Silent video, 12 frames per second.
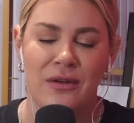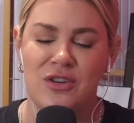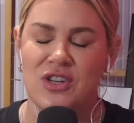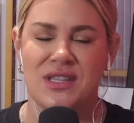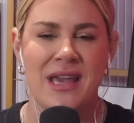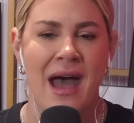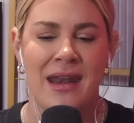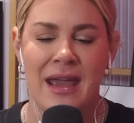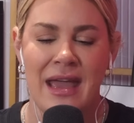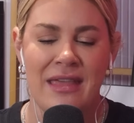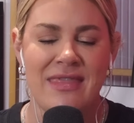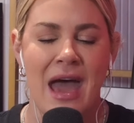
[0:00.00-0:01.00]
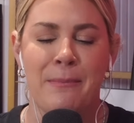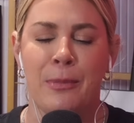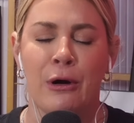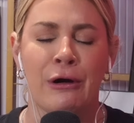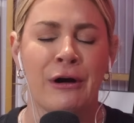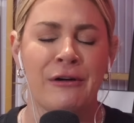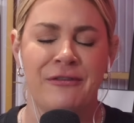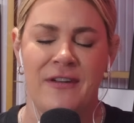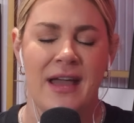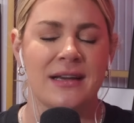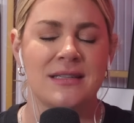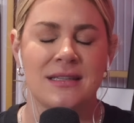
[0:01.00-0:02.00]
just that
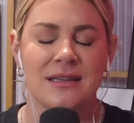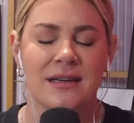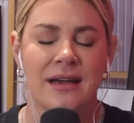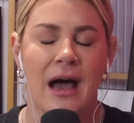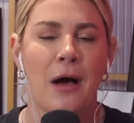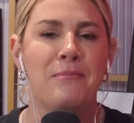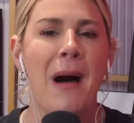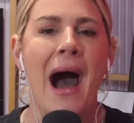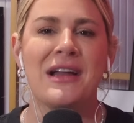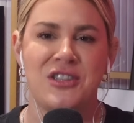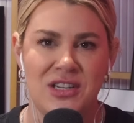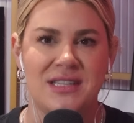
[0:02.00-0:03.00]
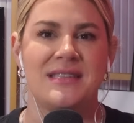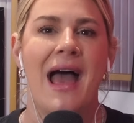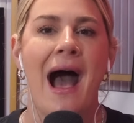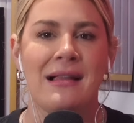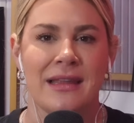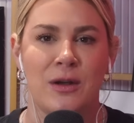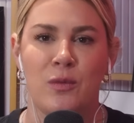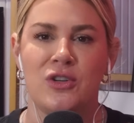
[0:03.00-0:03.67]
perfect hibachi salad,